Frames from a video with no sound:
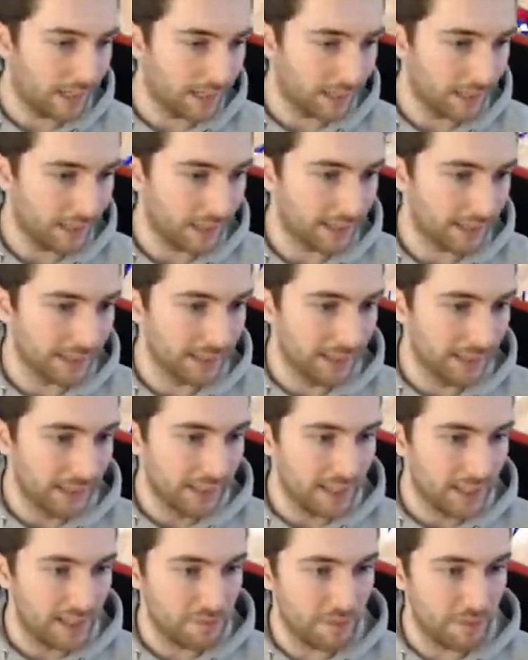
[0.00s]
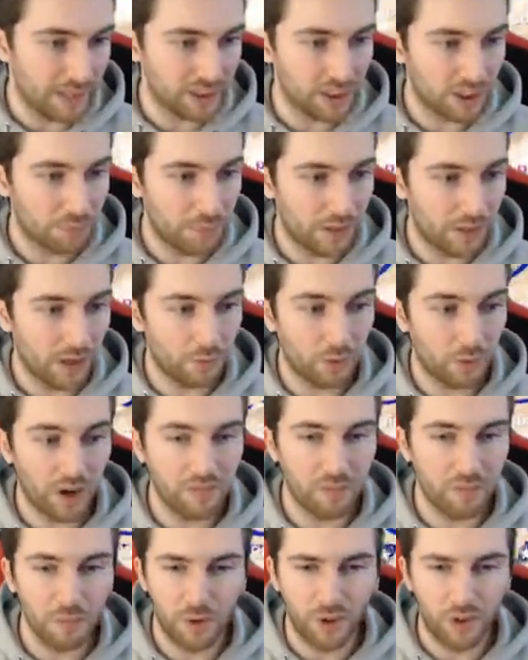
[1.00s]
not lucky. Is Magic a big upgrade
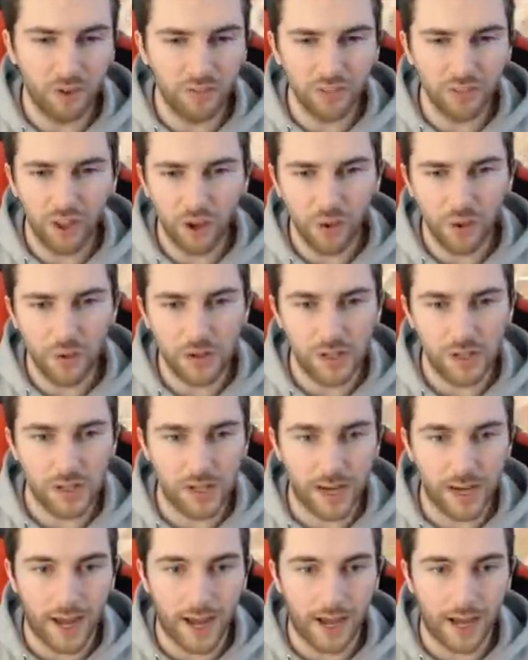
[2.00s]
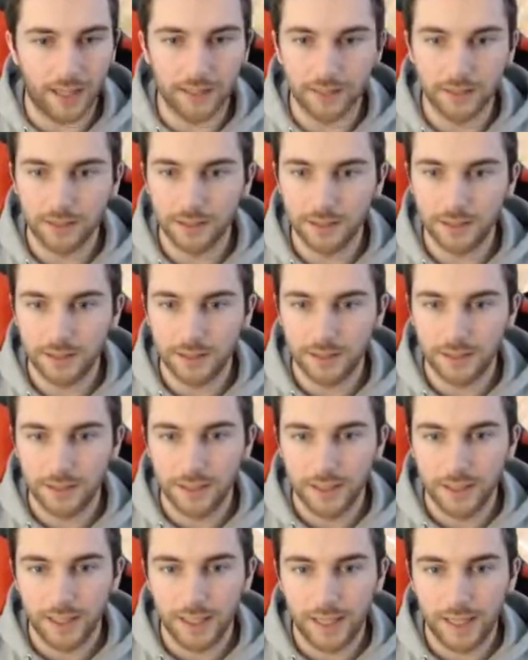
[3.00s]
from Lonzo? Nah.
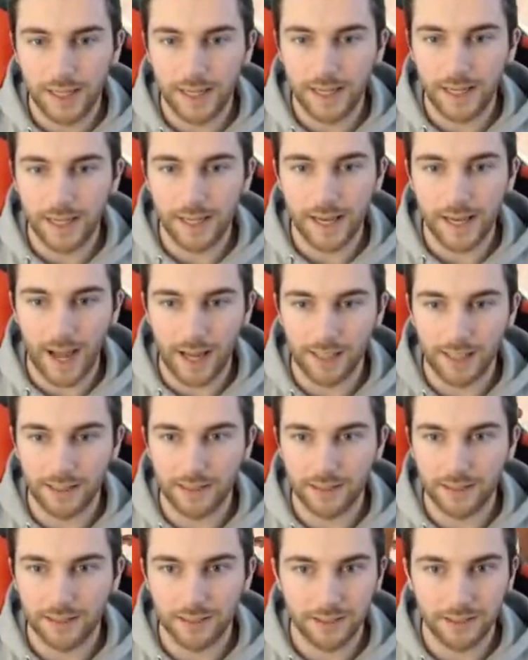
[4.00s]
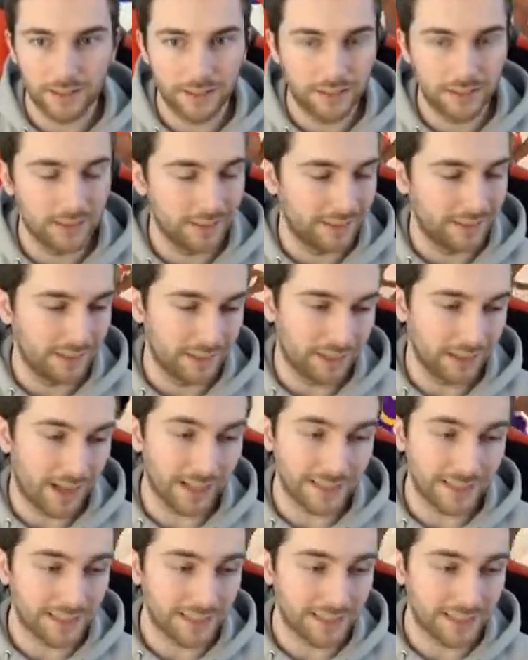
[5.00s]
Nah. I'd